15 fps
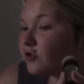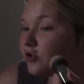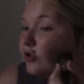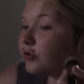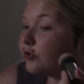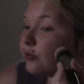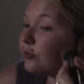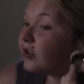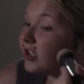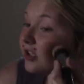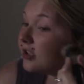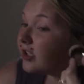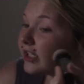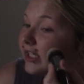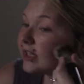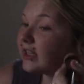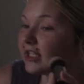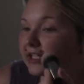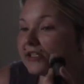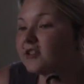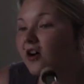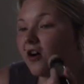to get
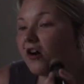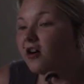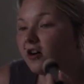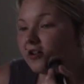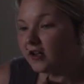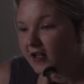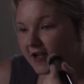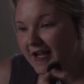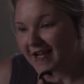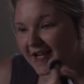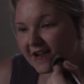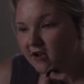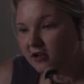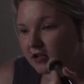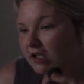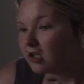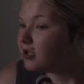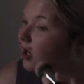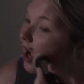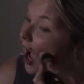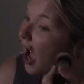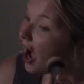this all
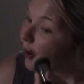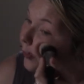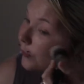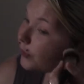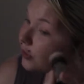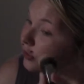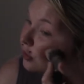out.